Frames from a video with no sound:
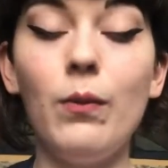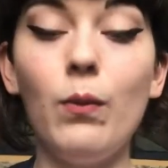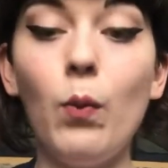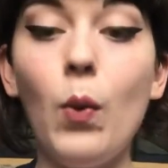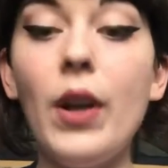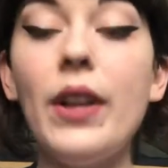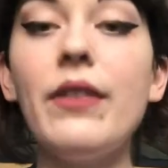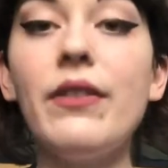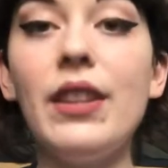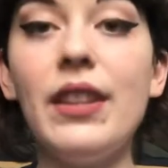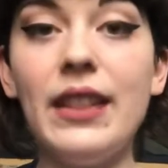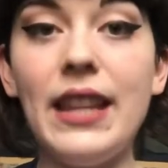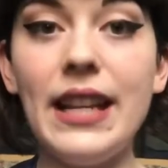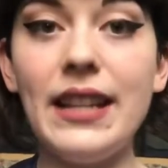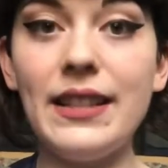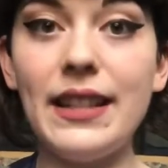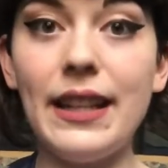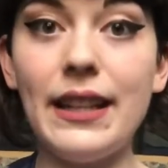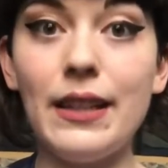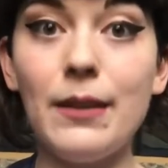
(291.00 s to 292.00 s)
one of the
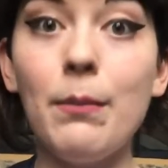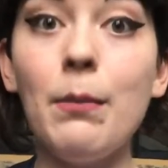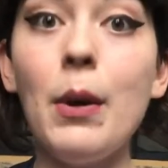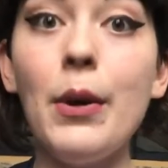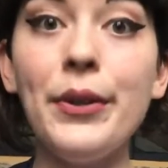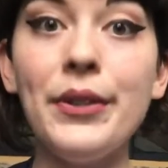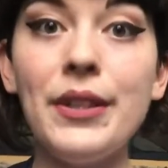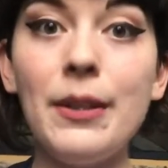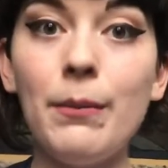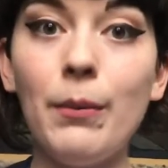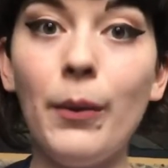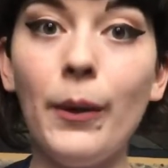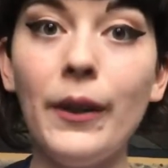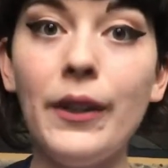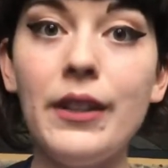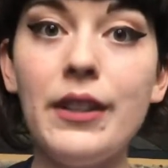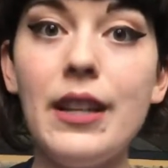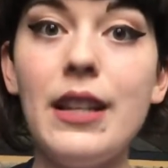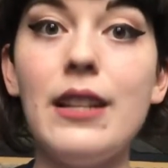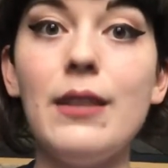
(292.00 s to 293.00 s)
things that is most
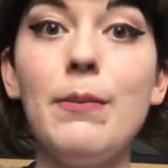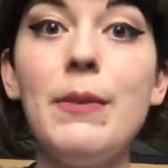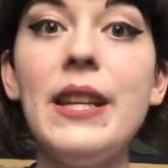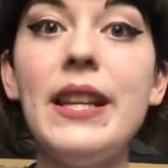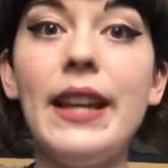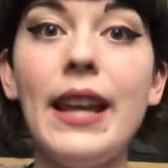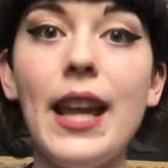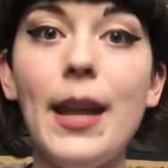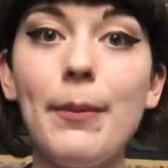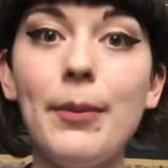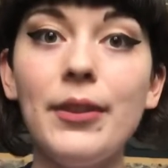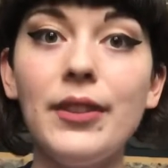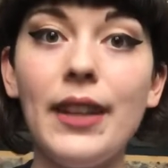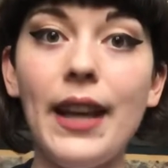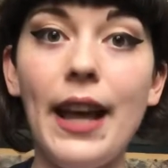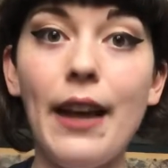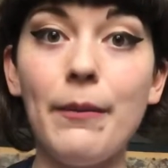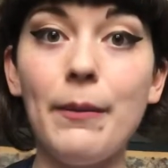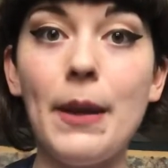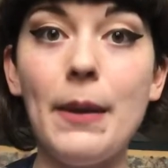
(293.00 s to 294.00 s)
important is being able to
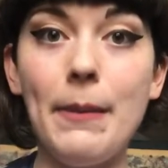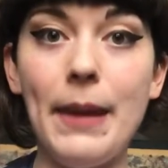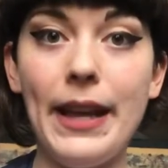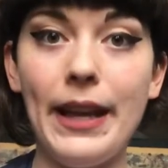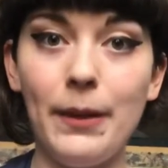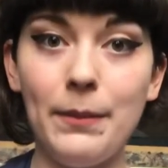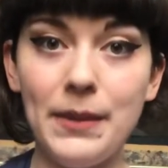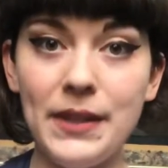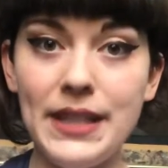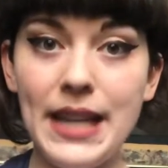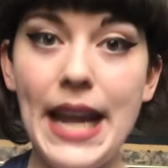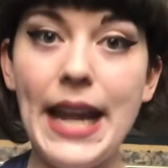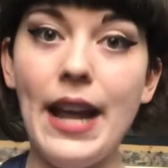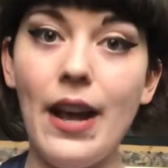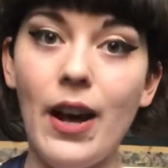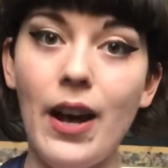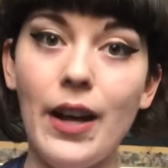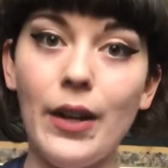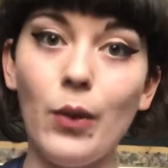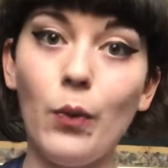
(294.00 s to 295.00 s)
have my makeup stay
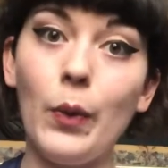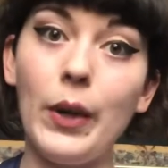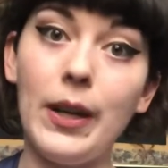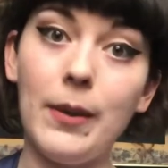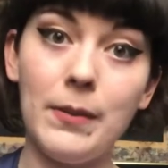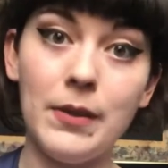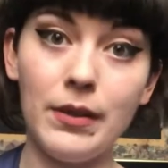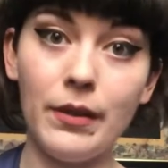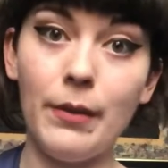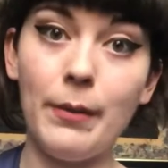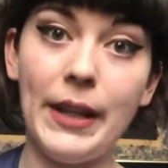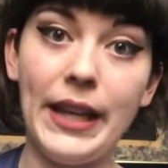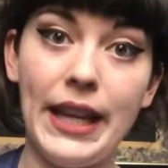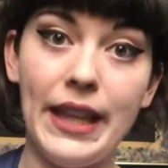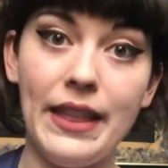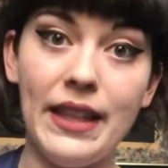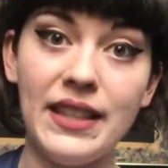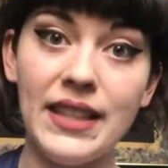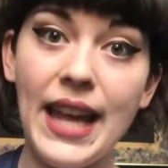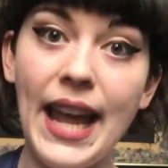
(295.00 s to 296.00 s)
on when I'm swimming
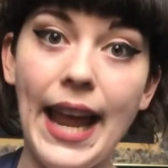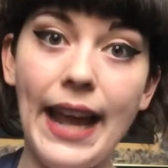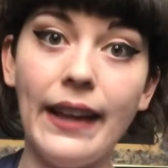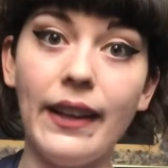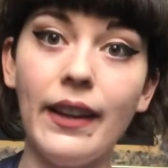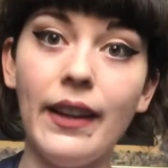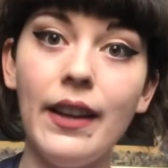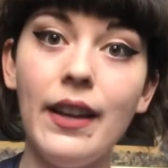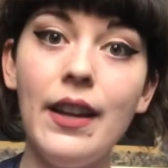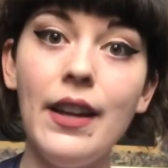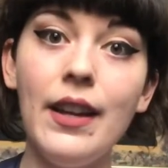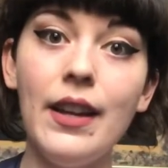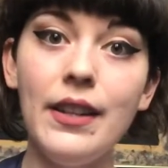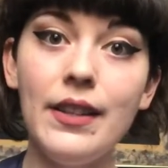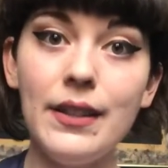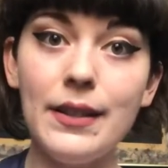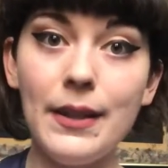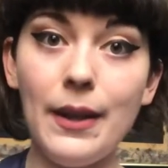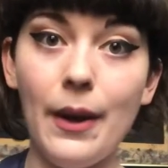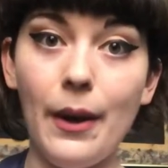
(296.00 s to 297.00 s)
in the tank.
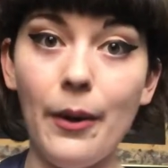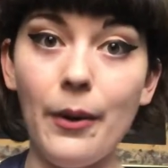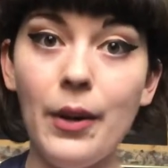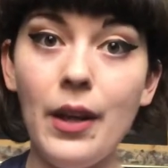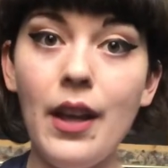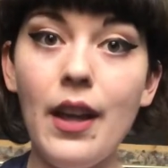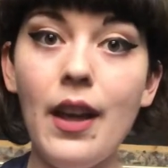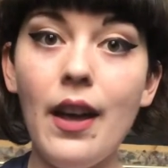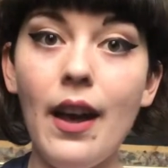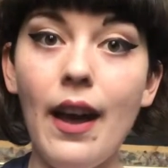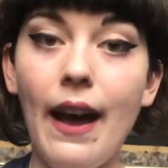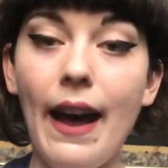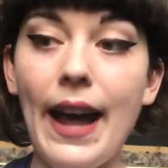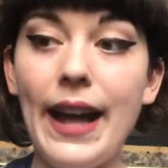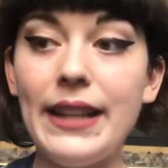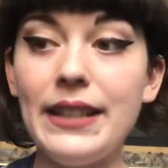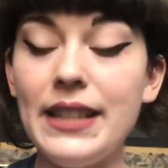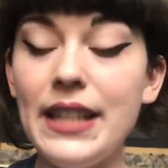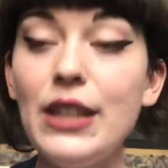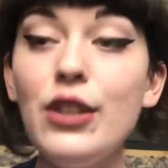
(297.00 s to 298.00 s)
So
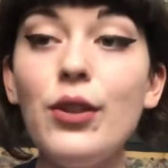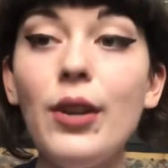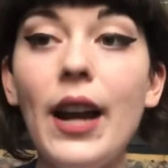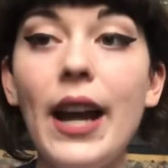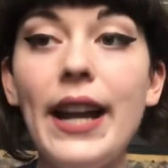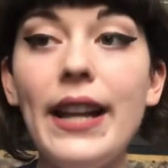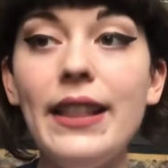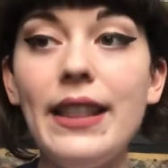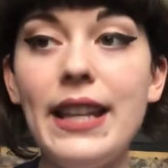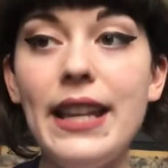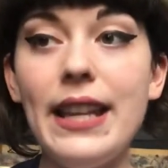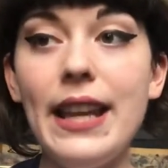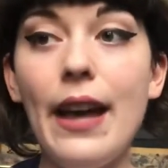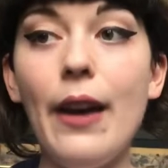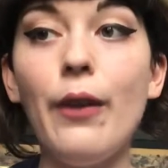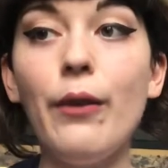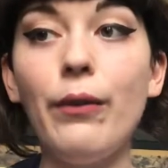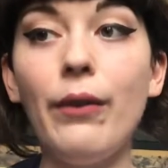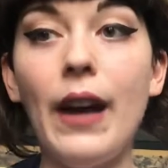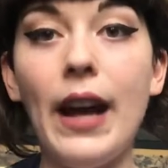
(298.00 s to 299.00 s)
I did try the
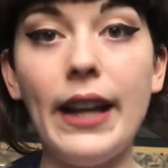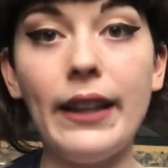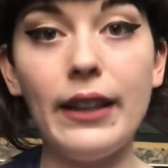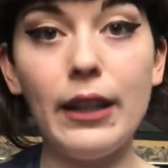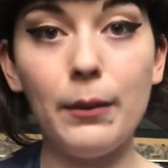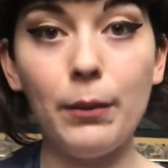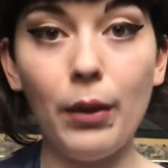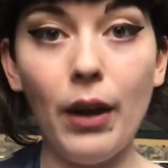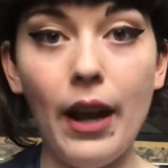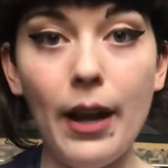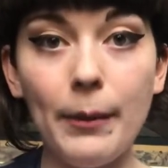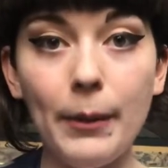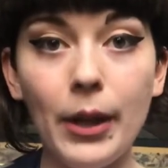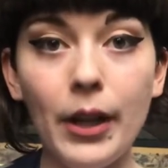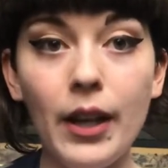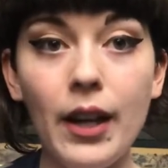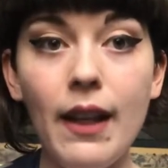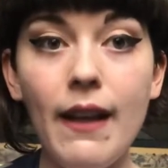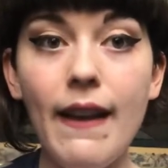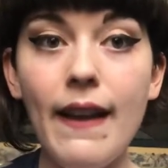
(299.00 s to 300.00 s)
e.l.f. eyelid
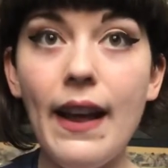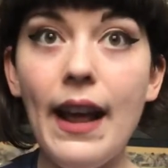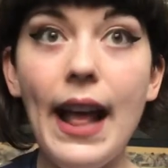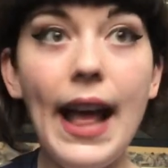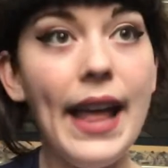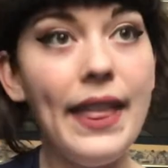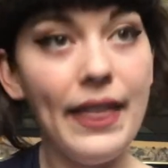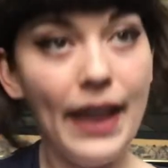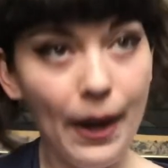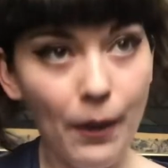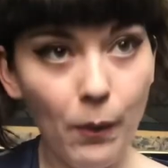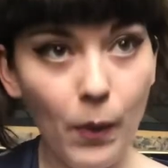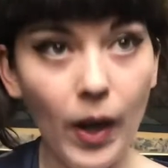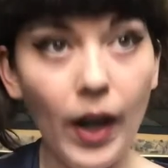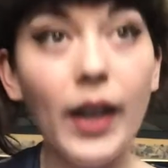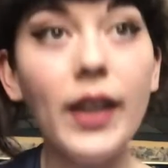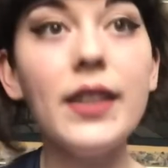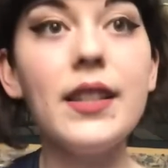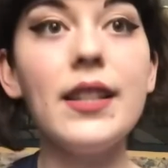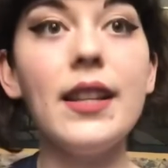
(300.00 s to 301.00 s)
primer, And that
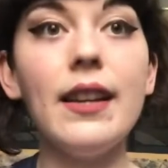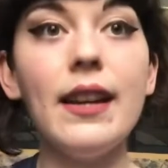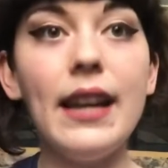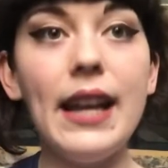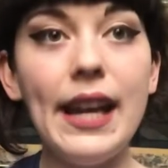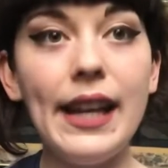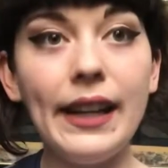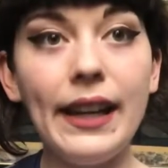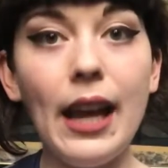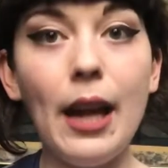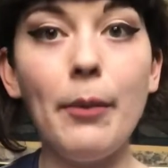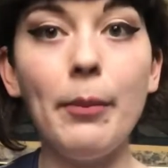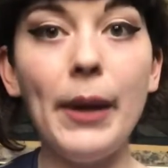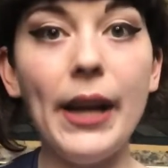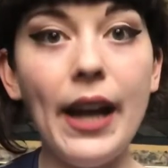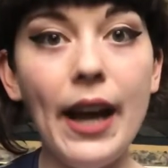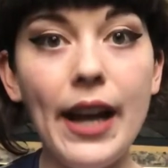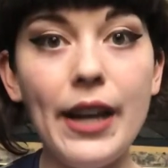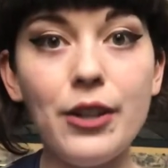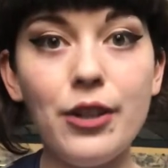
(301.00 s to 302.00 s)
worked. It kept my
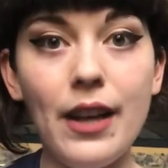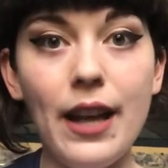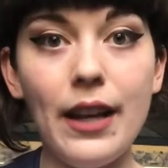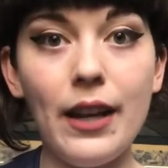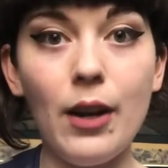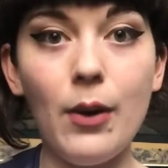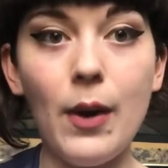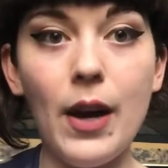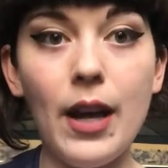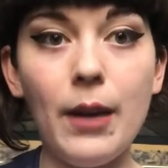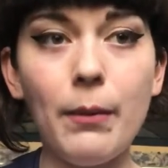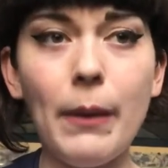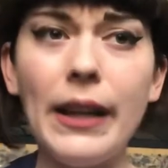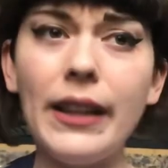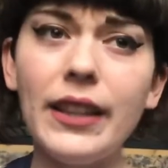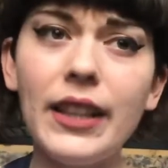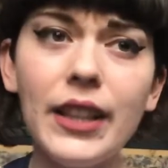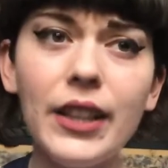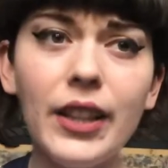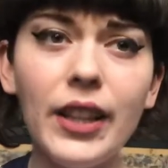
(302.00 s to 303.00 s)
eyeshadow on. My
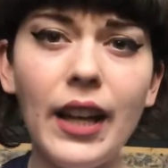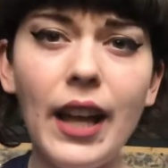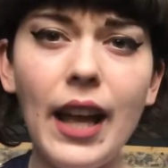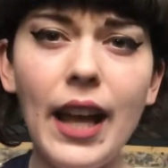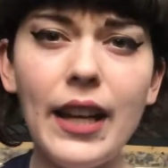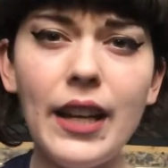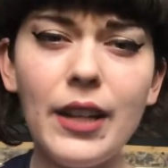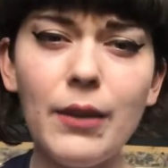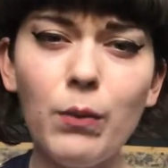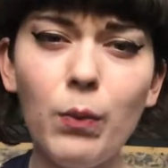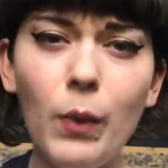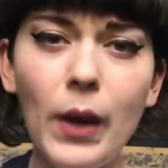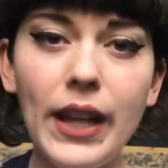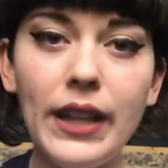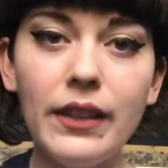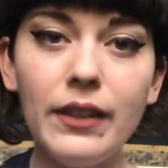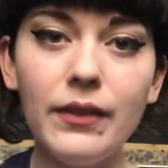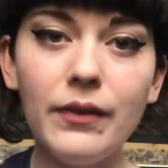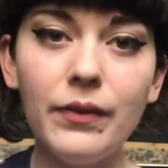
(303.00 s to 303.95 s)
glitter kind of went